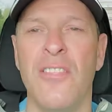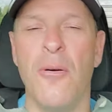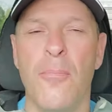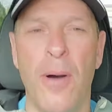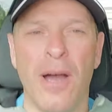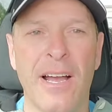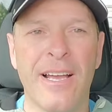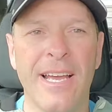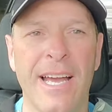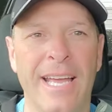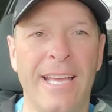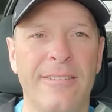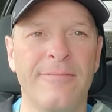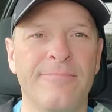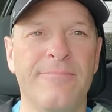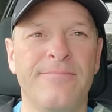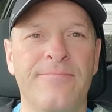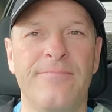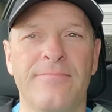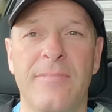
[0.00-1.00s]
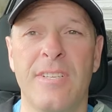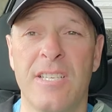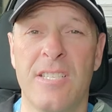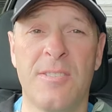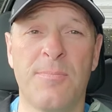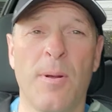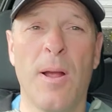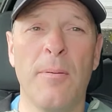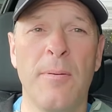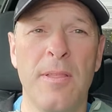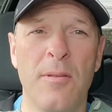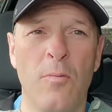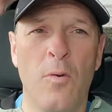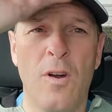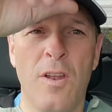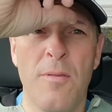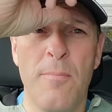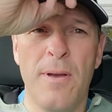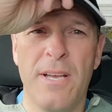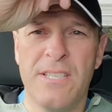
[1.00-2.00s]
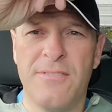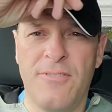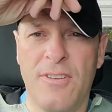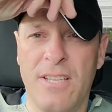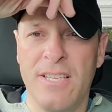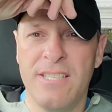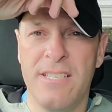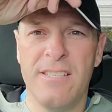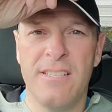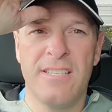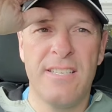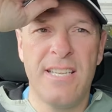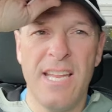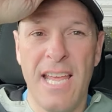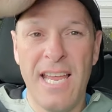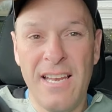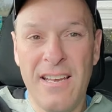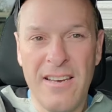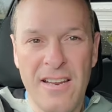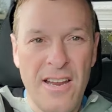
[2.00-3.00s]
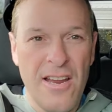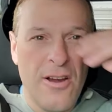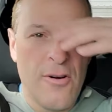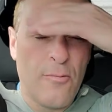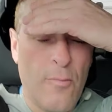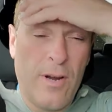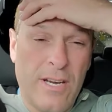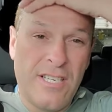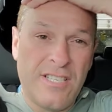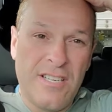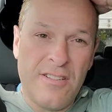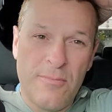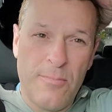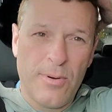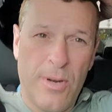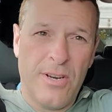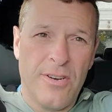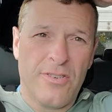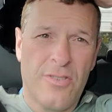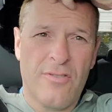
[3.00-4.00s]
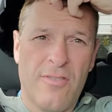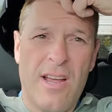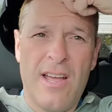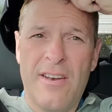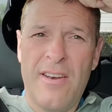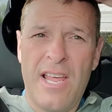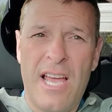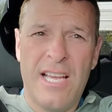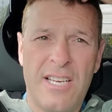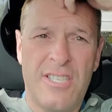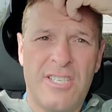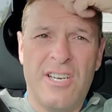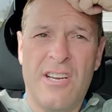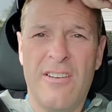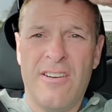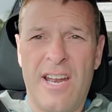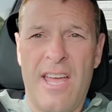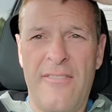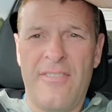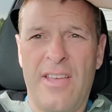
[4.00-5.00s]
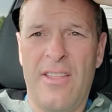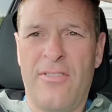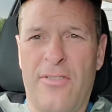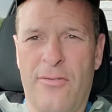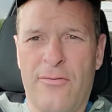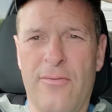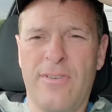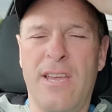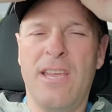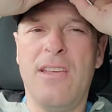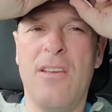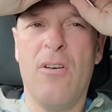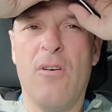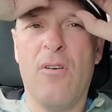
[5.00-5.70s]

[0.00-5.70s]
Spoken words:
the Buckeye. This is probably one of the best fillies in the state. Raced in the Breeders' Crown last year, and I've had three